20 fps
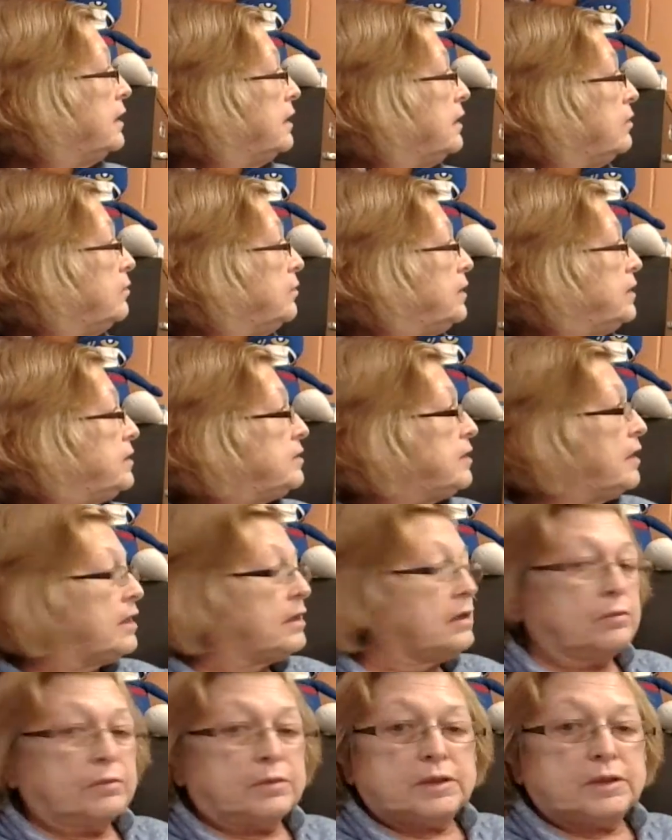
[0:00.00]
we said
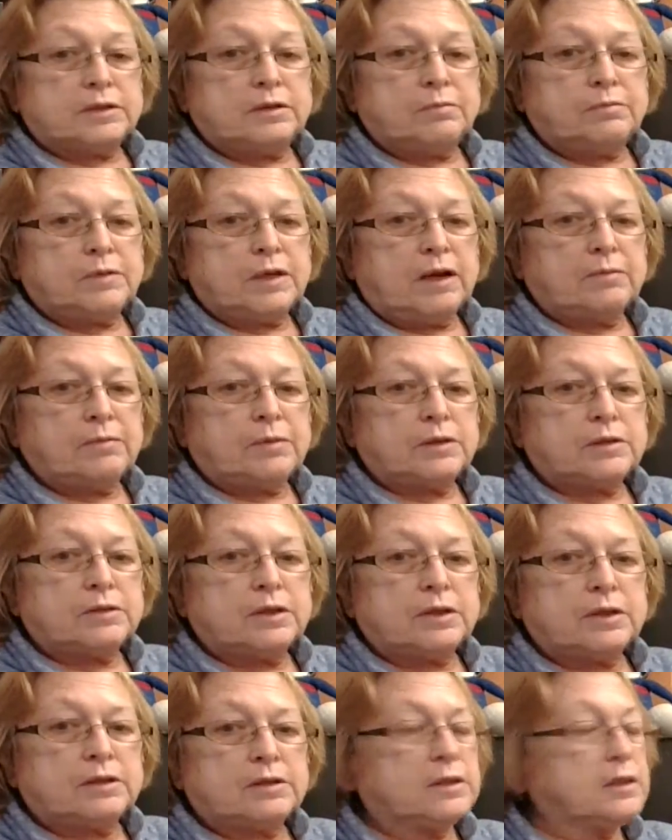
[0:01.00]
it was September
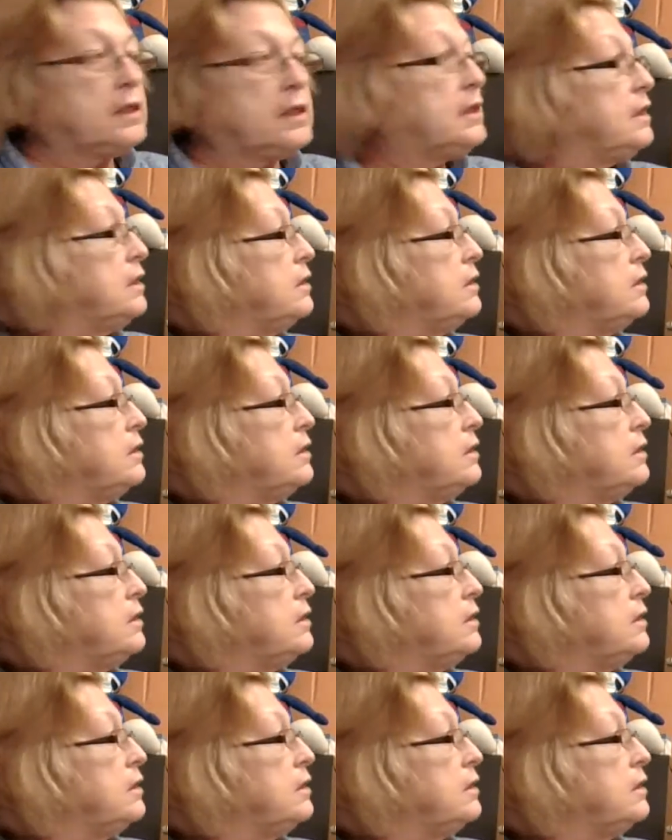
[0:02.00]
16th,